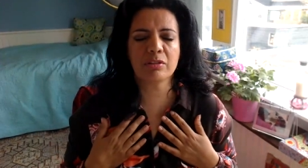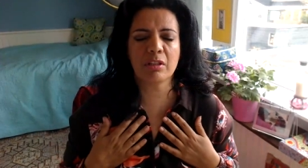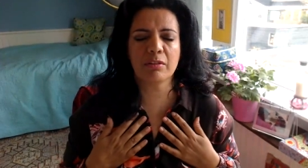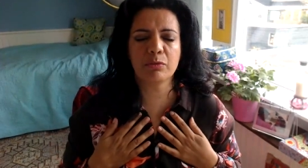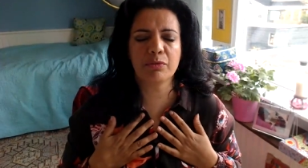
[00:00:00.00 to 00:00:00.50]

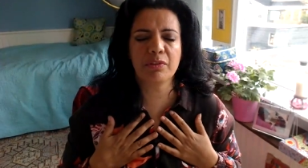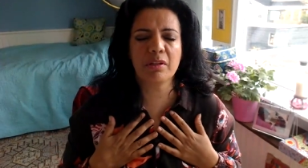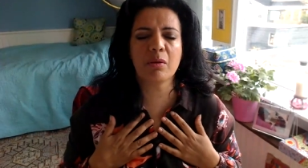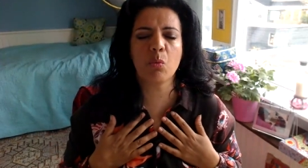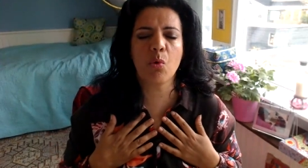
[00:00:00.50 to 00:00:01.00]
yourself to
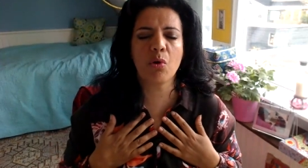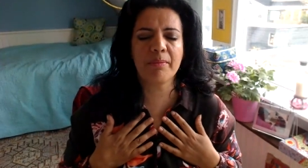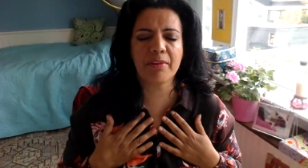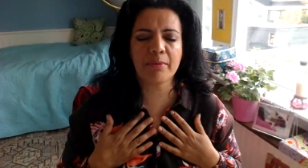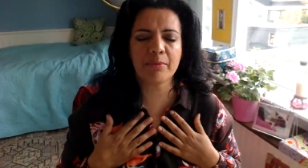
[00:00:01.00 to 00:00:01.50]
feel the
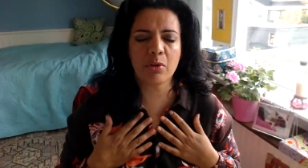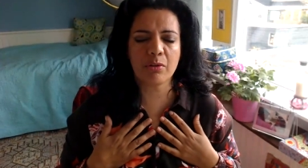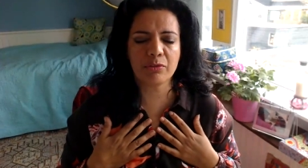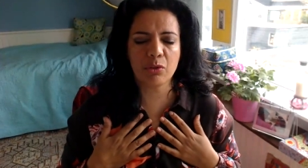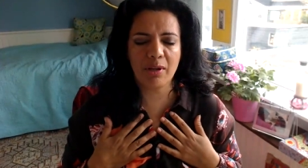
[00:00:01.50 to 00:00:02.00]
warmth
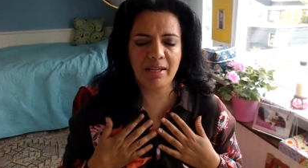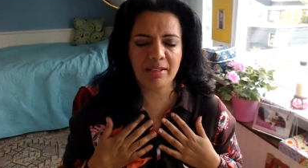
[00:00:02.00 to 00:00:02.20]
of your